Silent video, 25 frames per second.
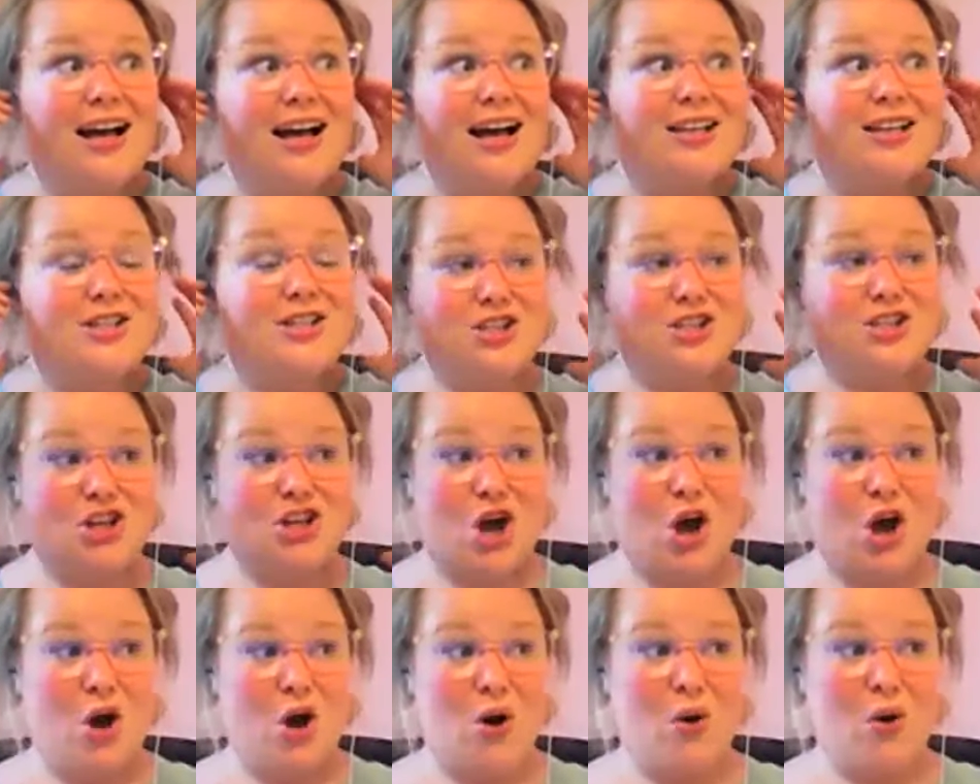
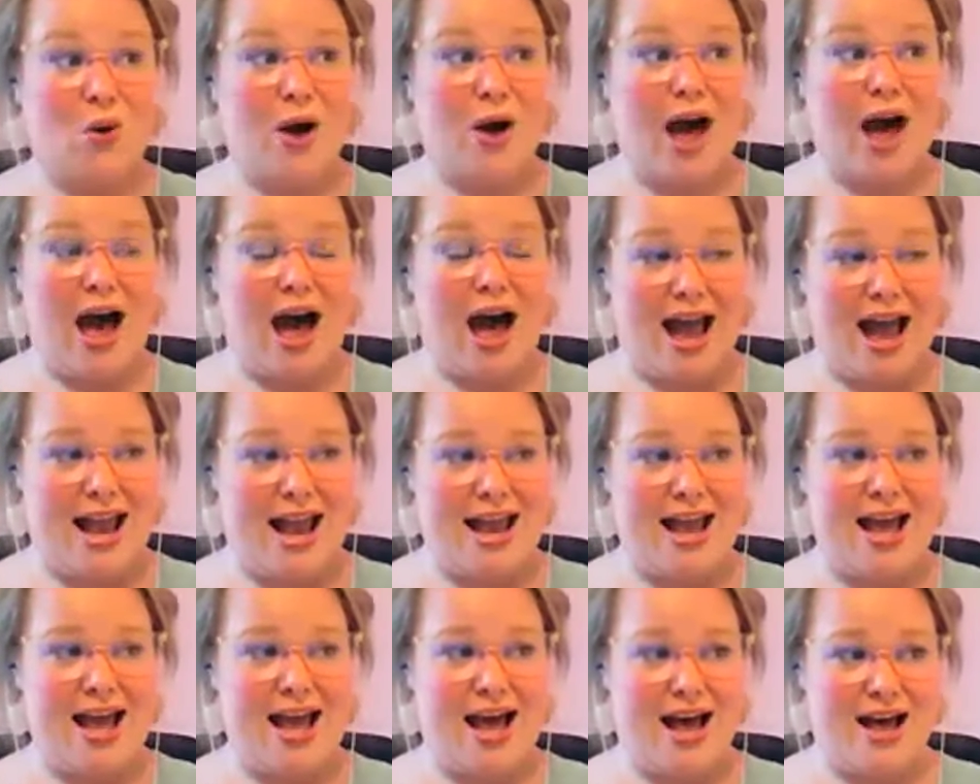So I
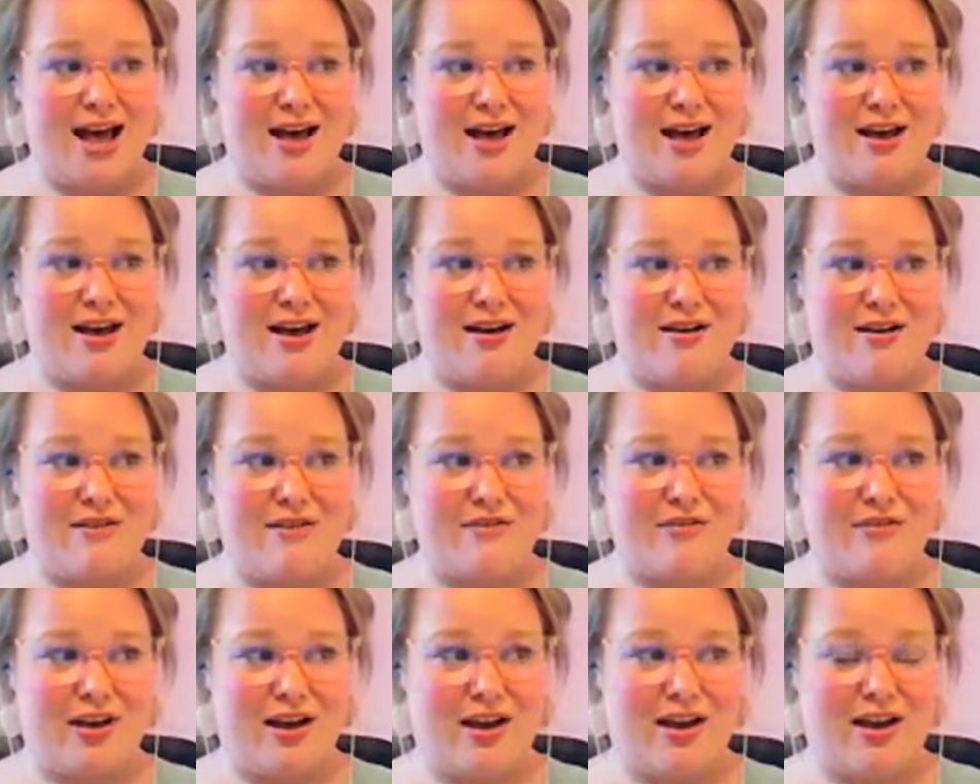
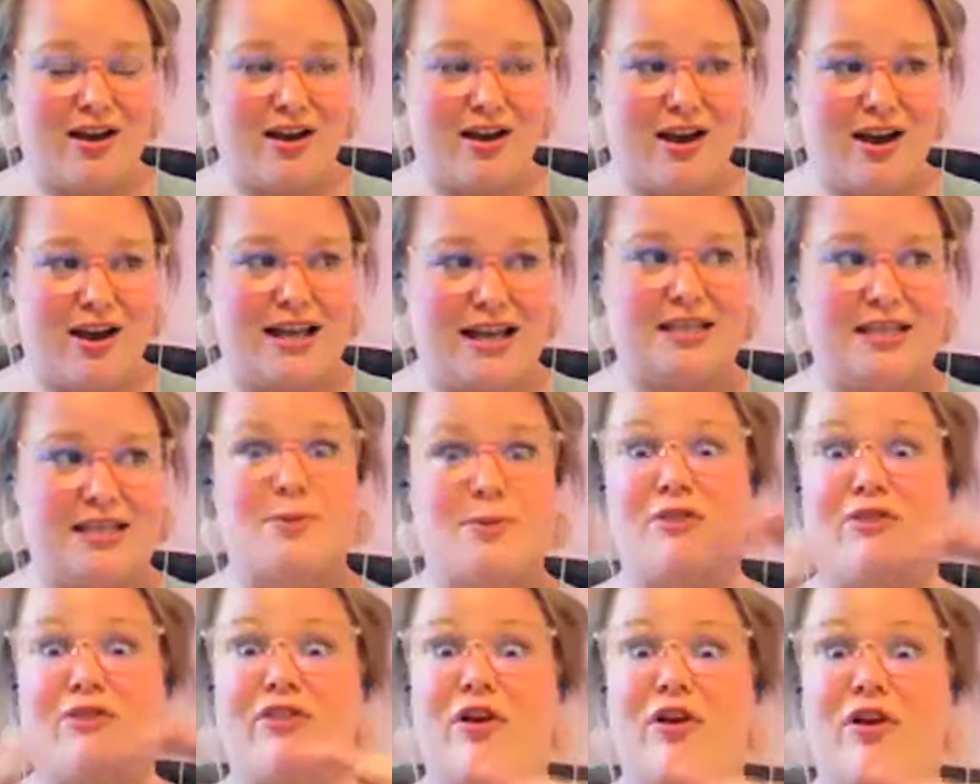have, it's
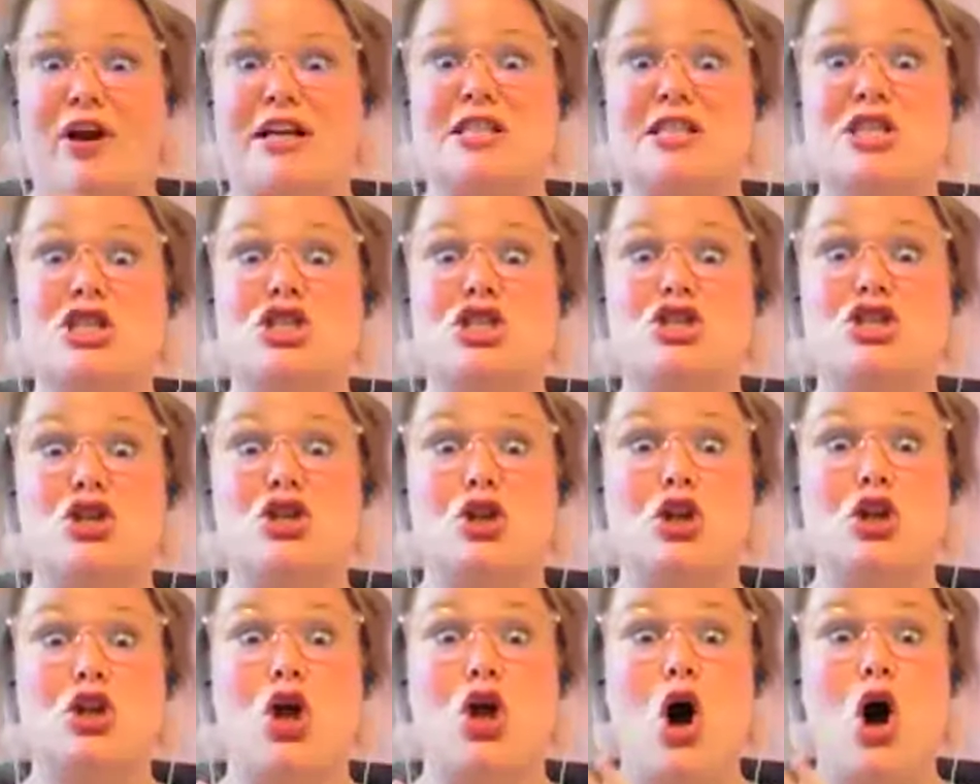been a very
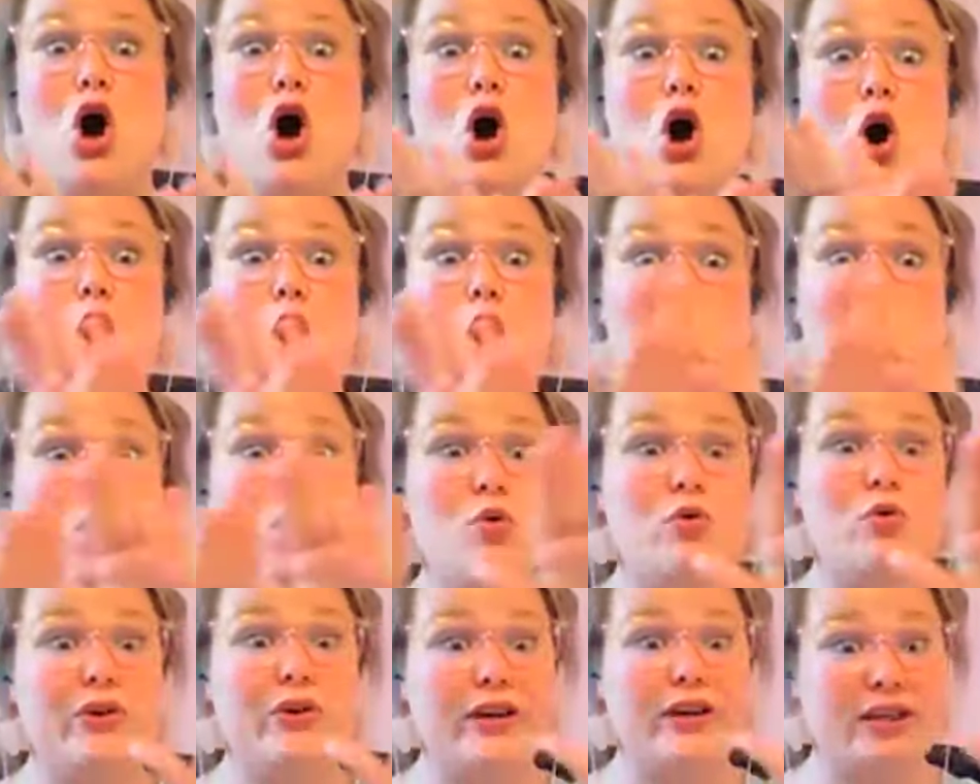
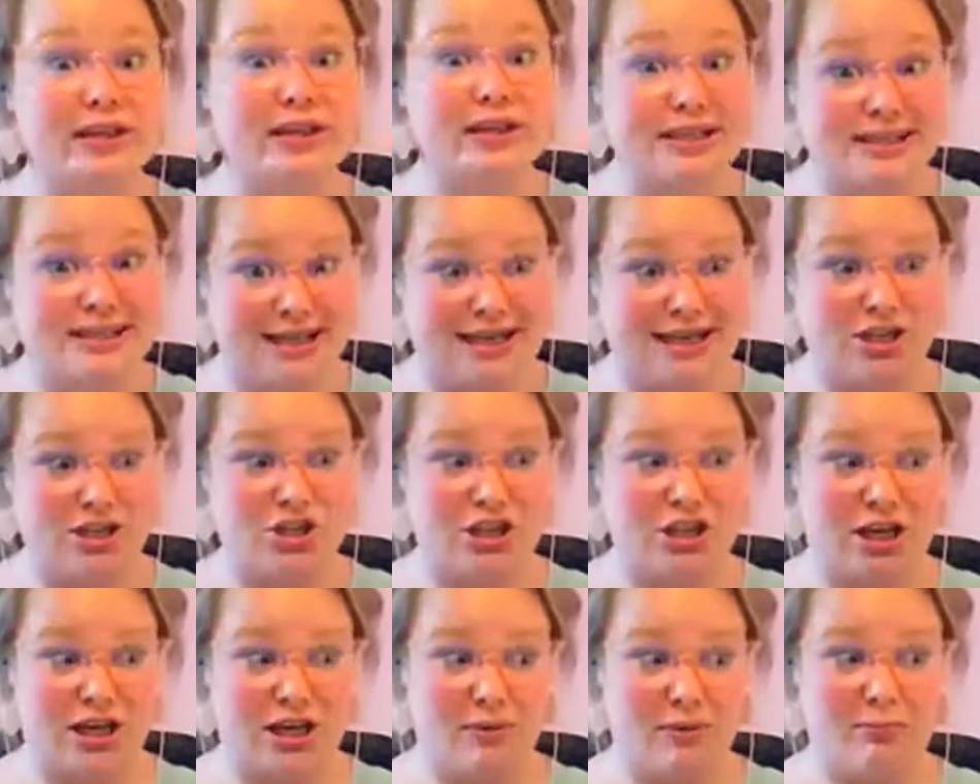slow
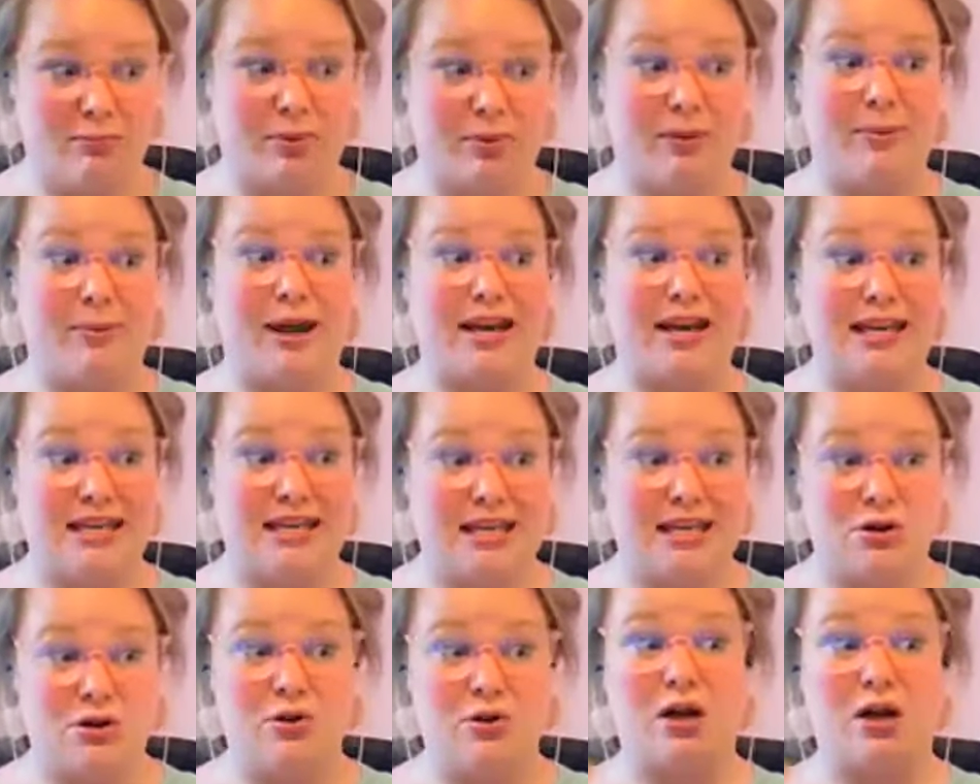realization, but about a
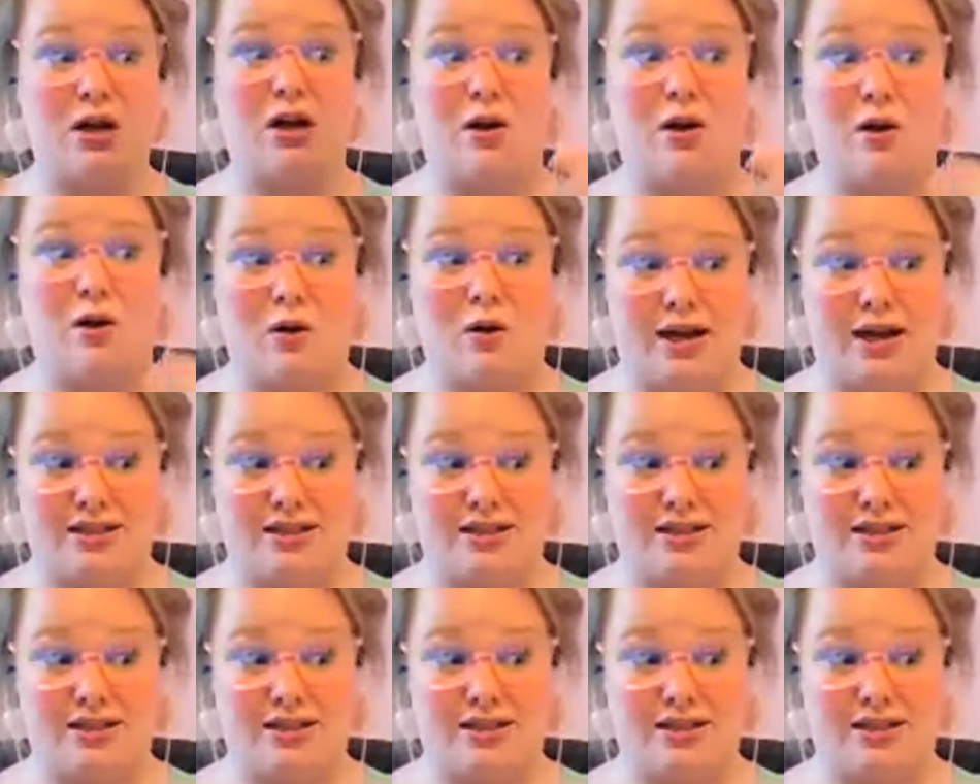year ago, I